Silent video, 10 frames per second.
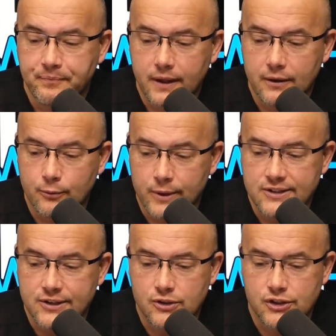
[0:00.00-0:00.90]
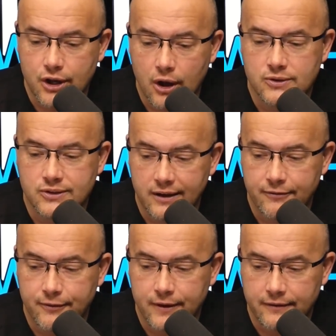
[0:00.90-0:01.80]
research shows that
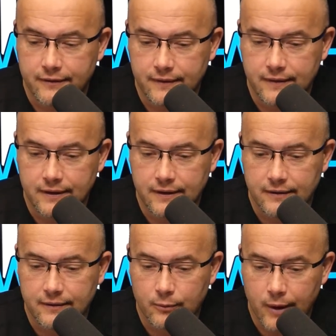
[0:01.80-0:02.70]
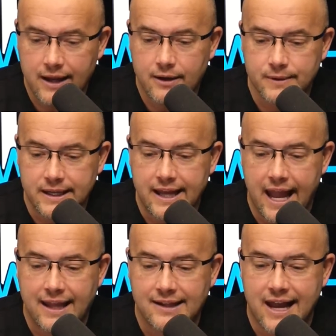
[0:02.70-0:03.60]
if weight
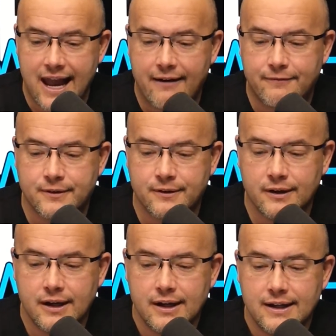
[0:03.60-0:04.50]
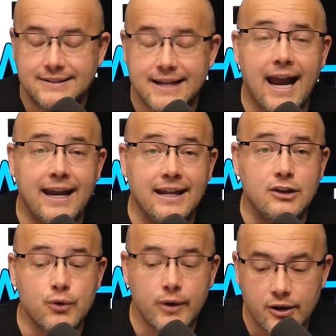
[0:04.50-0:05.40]
regains after dieting
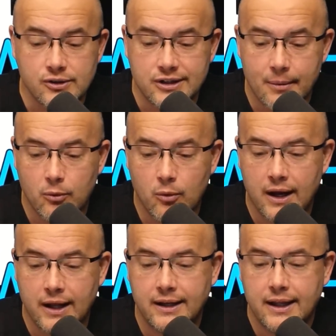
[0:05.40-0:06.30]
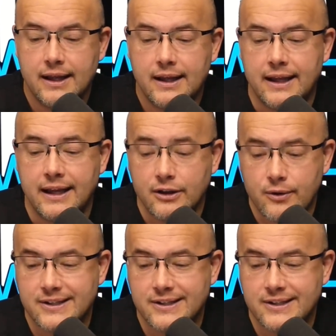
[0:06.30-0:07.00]
triggers, number one, increased